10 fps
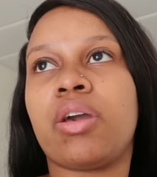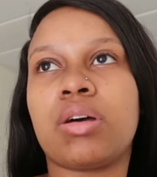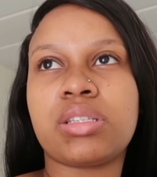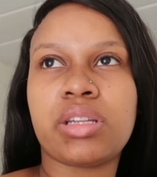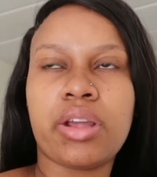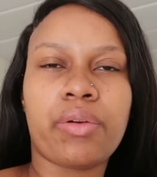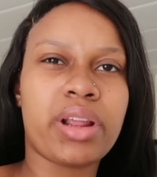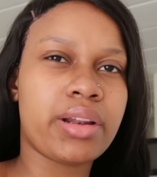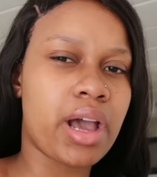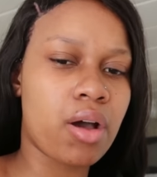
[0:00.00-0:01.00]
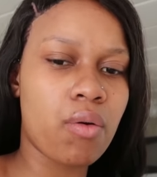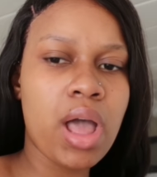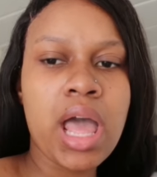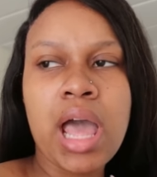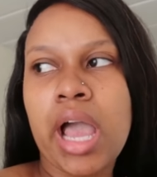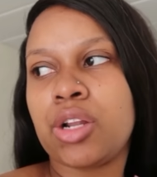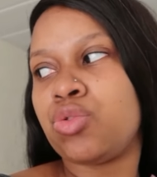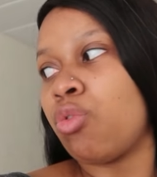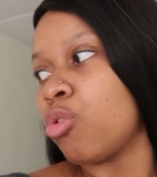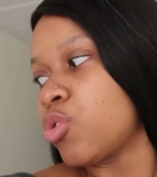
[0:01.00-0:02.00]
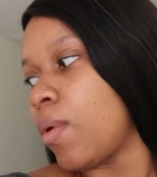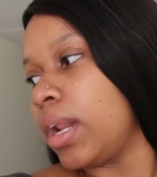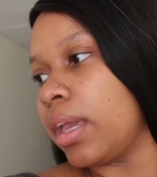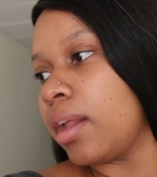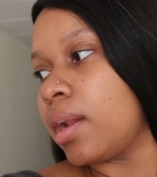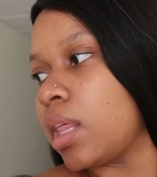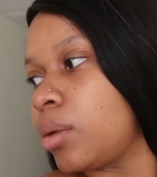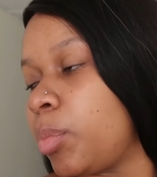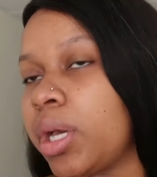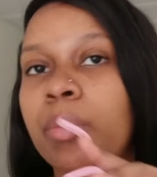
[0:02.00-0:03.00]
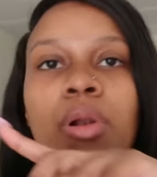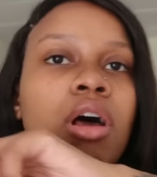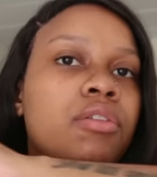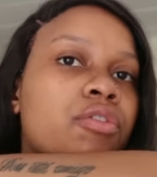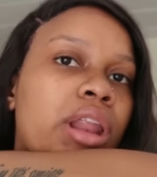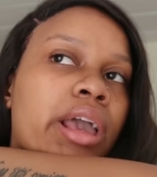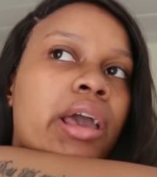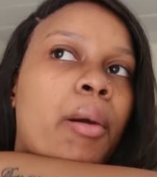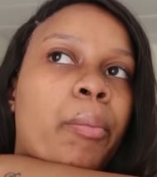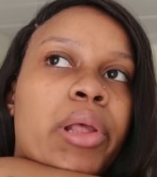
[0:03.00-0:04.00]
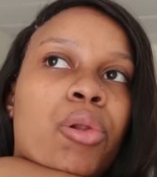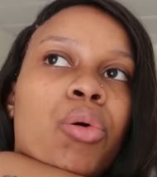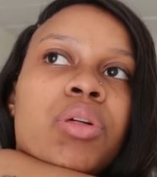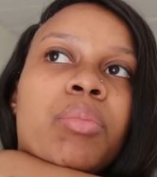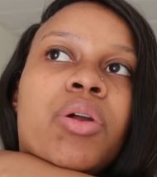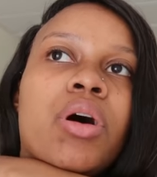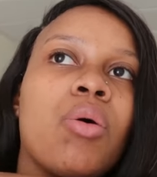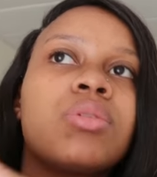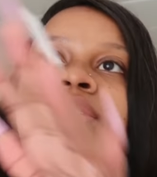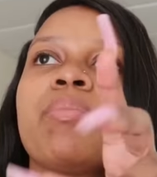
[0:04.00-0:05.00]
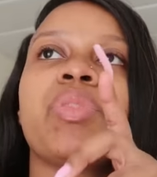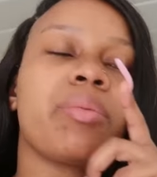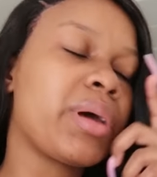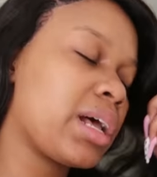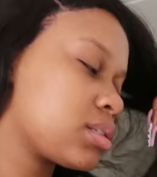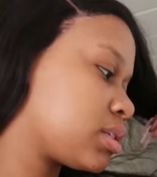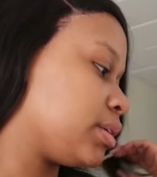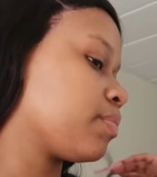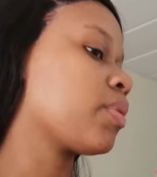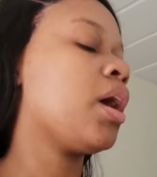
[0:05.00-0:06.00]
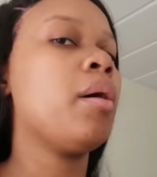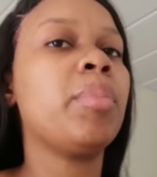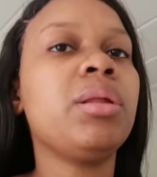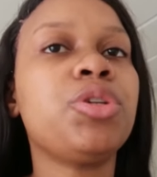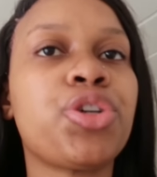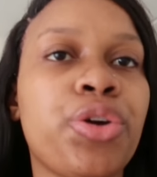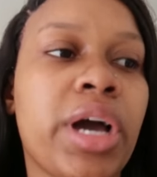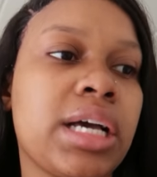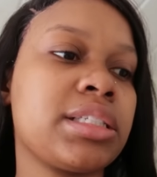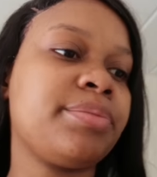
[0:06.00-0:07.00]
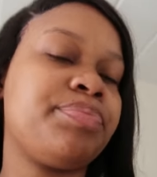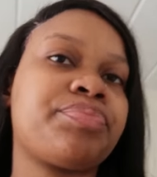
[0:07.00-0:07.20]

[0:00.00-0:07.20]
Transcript: they are staying right now i do also want to get another bigger plant for like below the mirror or something but i'll see but let me show you guys